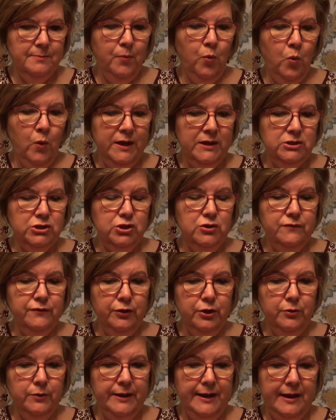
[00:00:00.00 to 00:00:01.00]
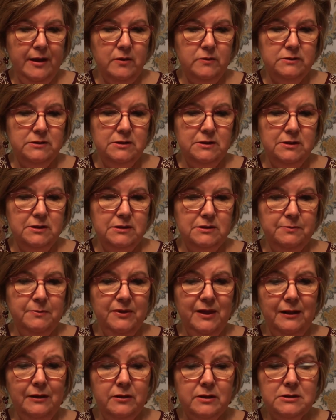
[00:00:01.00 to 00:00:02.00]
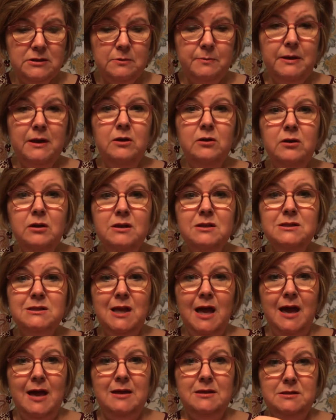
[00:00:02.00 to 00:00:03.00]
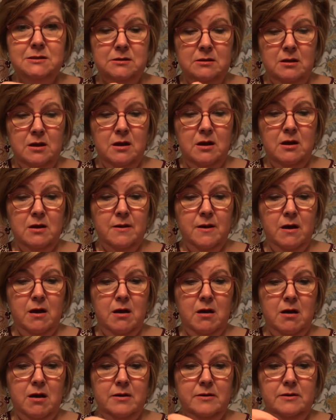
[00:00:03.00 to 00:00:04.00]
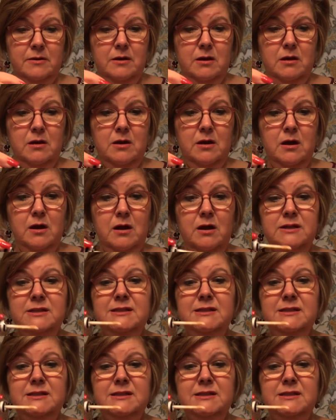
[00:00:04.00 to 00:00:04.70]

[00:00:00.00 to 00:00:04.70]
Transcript: 0.2 fluid ounces, but that looks to be a good size uh,